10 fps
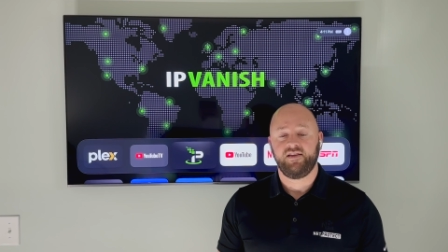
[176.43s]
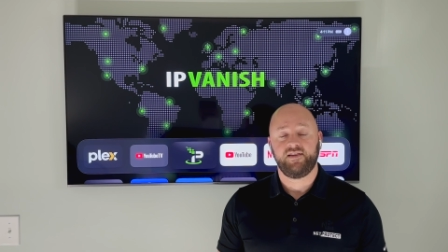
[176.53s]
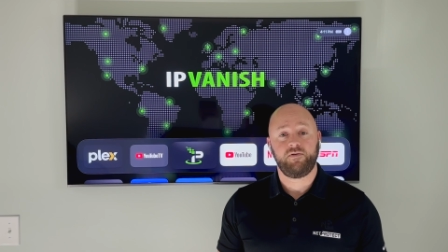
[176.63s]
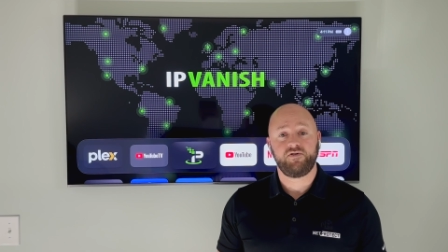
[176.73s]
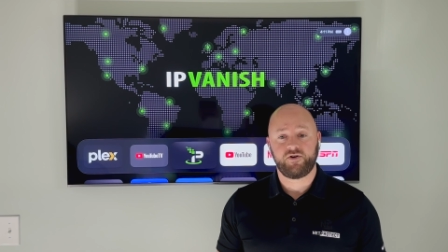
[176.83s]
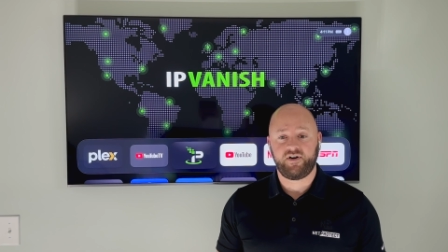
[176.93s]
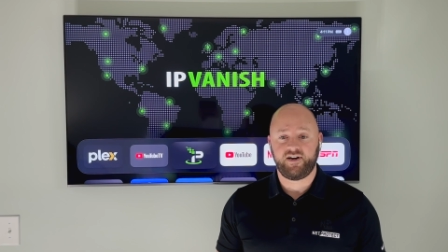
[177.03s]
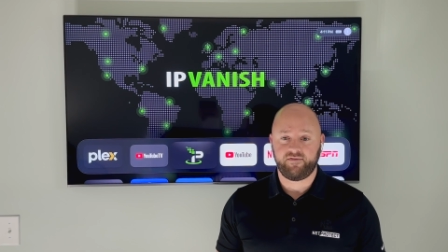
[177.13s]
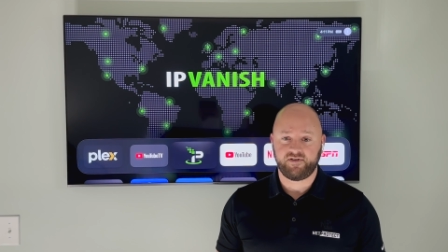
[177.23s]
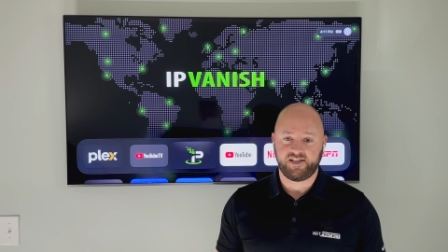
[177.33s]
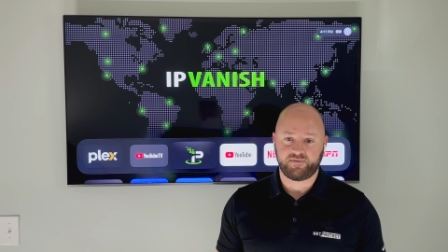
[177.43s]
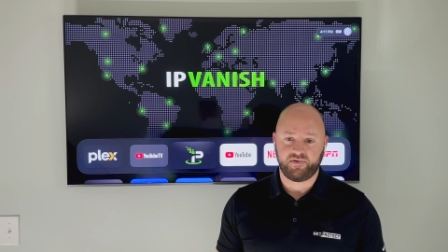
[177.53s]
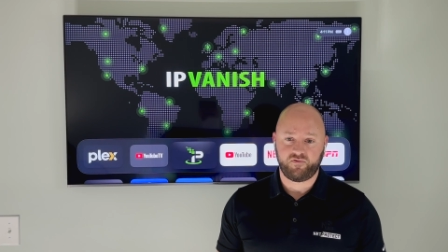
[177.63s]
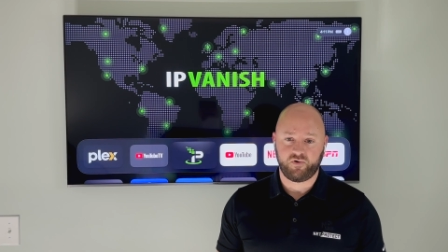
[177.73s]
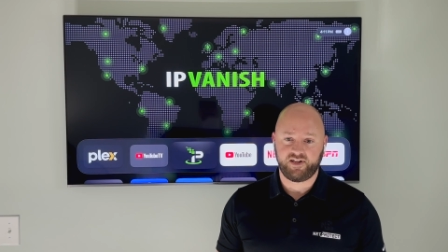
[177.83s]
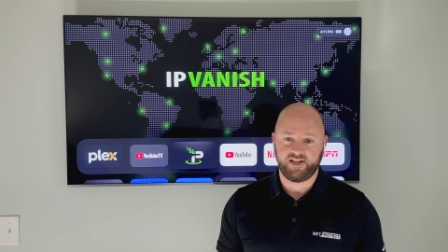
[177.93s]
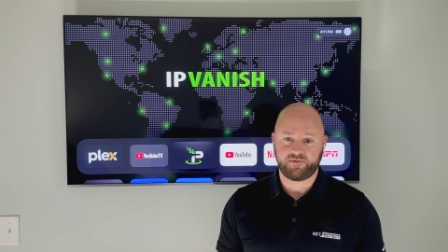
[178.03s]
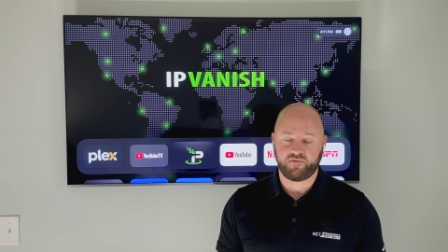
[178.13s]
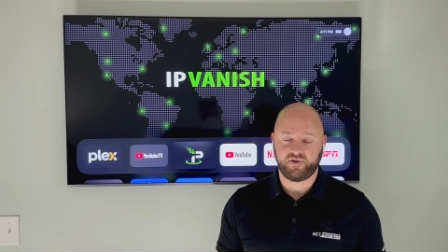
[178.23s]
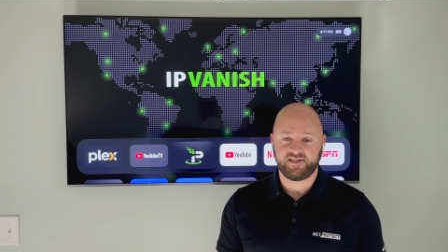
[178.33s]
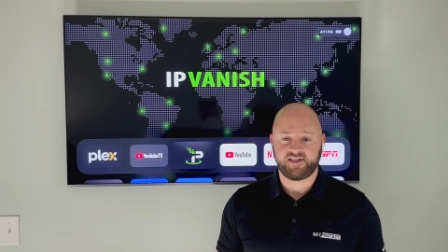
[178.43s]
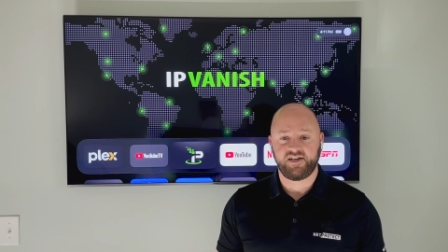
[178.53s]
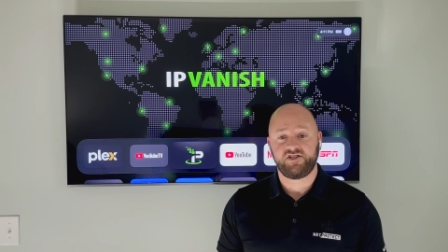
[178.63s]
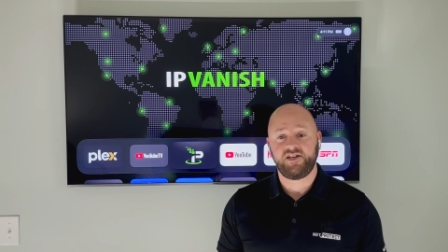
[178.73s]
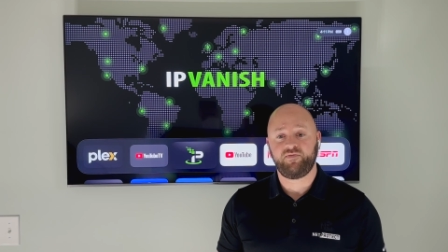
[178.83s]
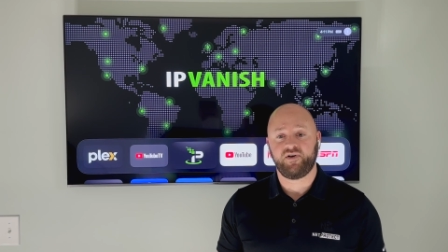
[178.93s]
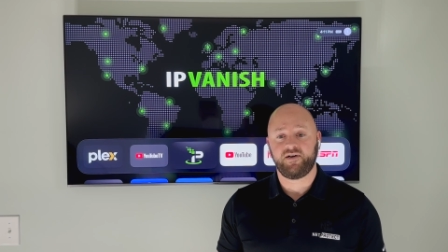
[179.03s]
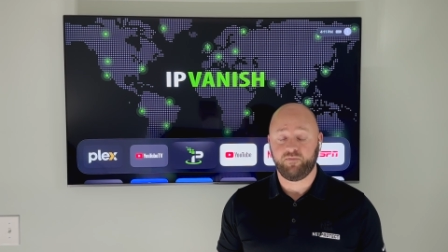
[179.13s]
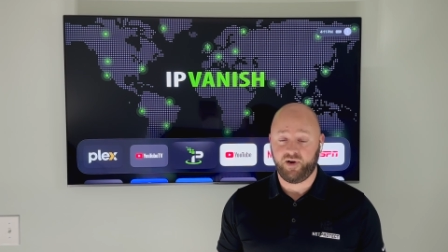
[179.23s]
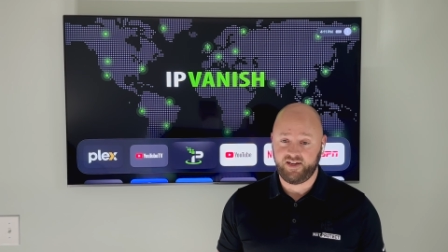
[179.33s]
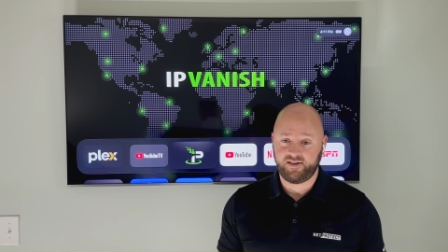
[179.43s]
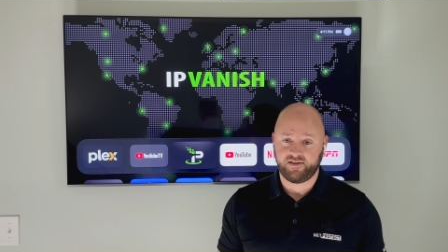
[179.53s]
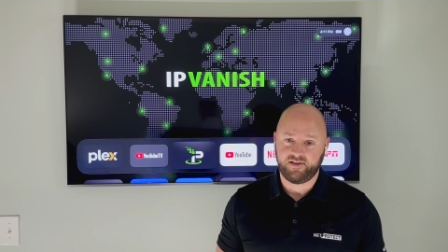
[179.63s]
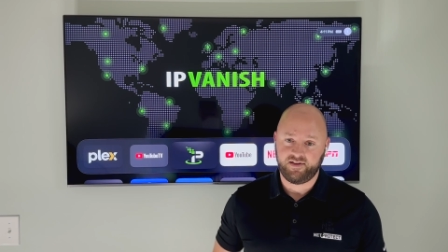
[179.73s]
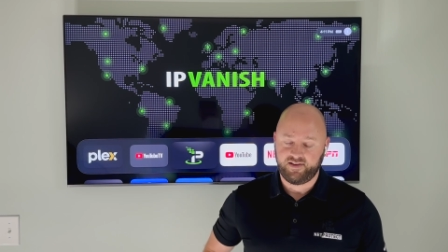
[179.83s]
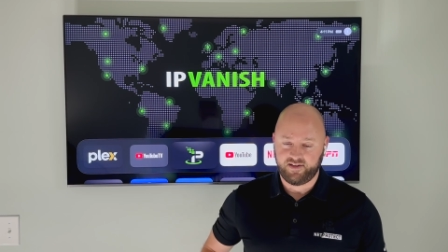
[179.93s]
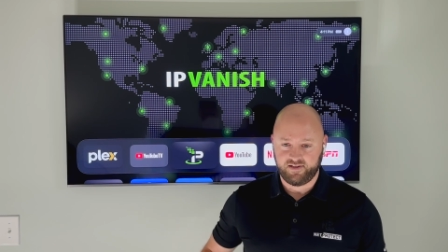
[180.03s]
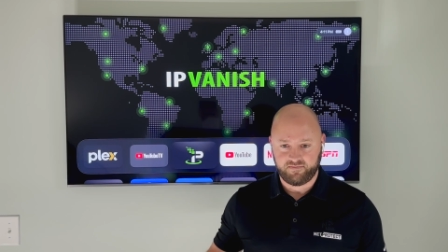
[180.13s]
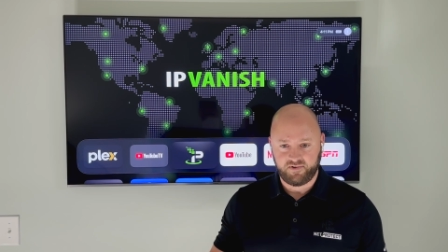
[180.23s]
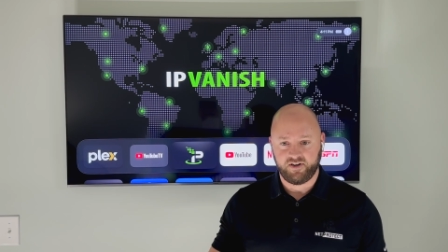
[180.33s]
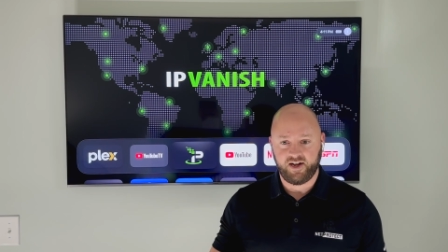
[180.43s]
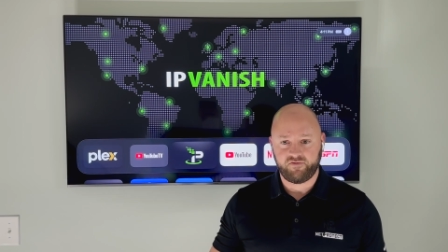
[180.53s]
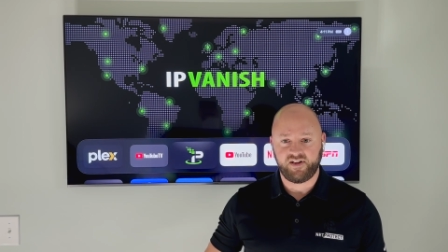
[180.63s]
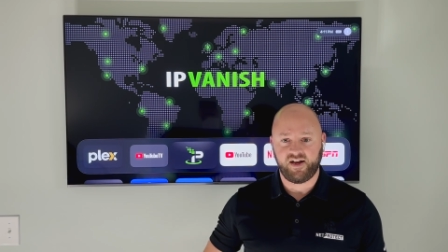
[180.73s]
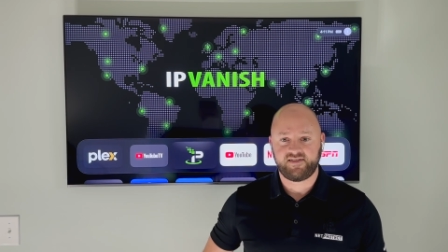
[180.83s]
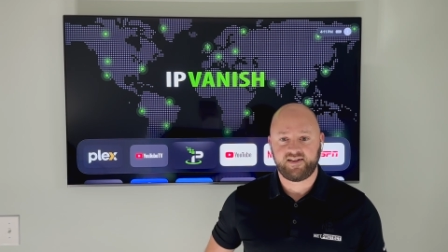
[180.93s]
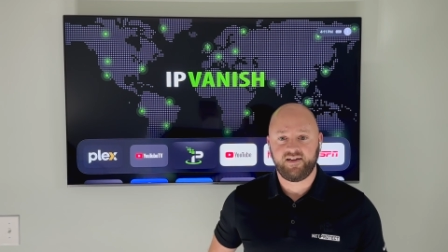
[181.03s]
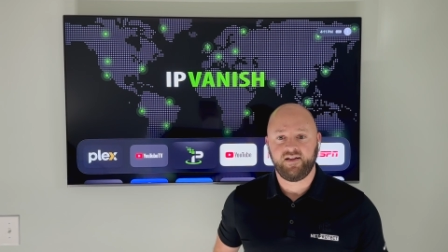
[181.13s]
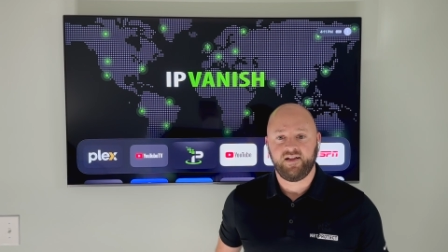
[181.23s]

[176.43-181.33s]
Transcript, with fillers: they were shown an advertisement for engagement rings, and as she put it, Mike, the turned out fiance,